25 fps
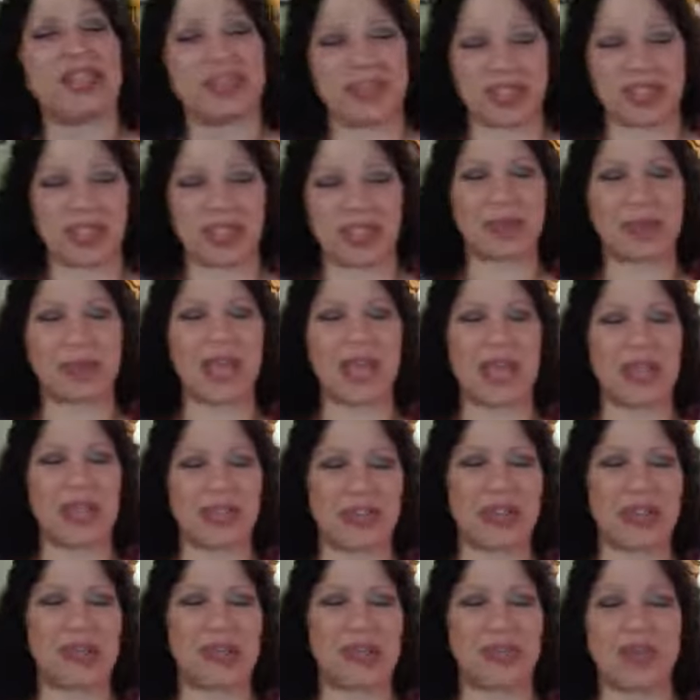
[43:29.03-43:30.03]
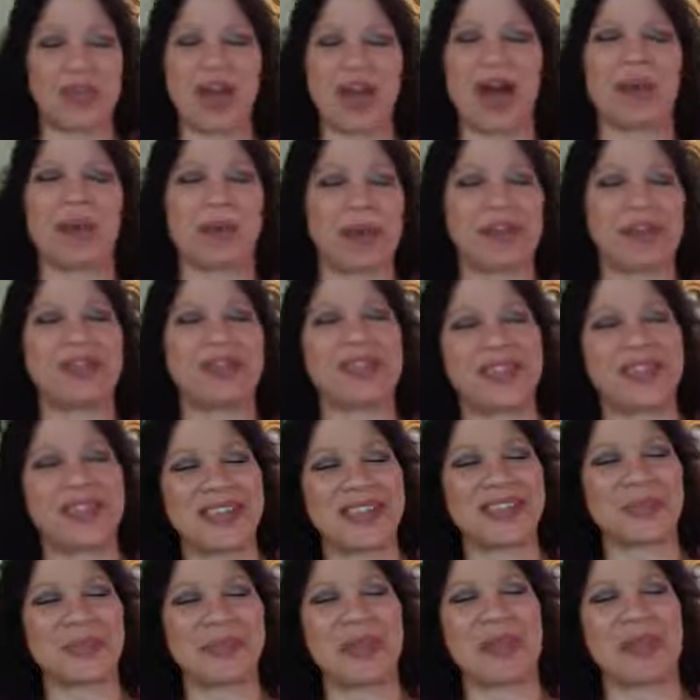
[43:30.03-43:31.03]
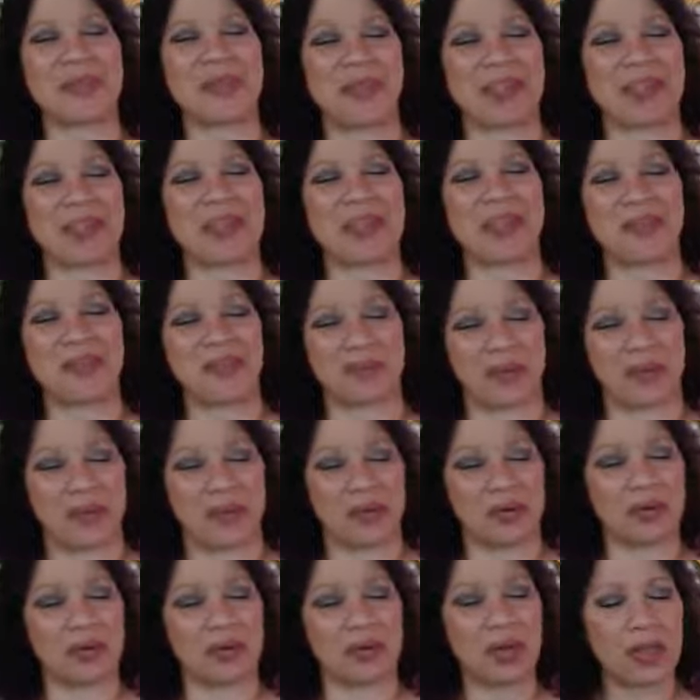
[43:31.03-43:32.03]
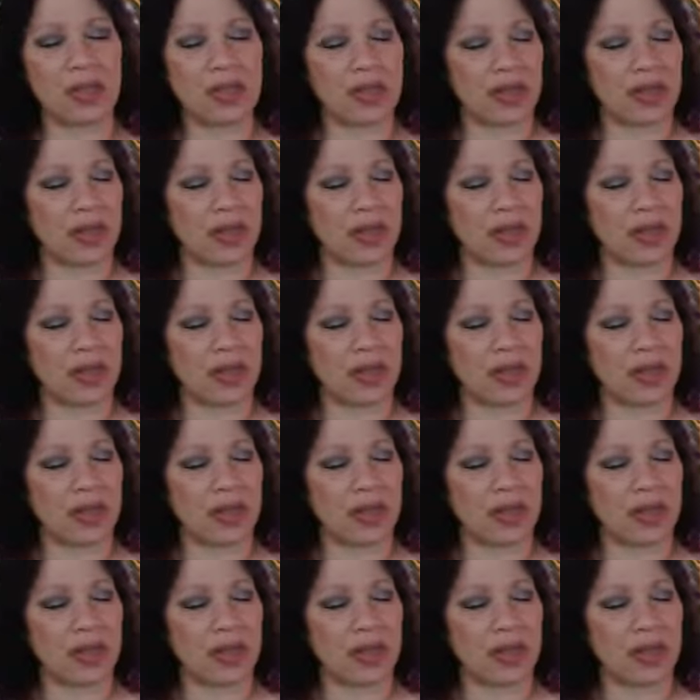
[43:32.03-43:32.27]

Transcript: There's some kind of a newcomer is what I'm getting for you.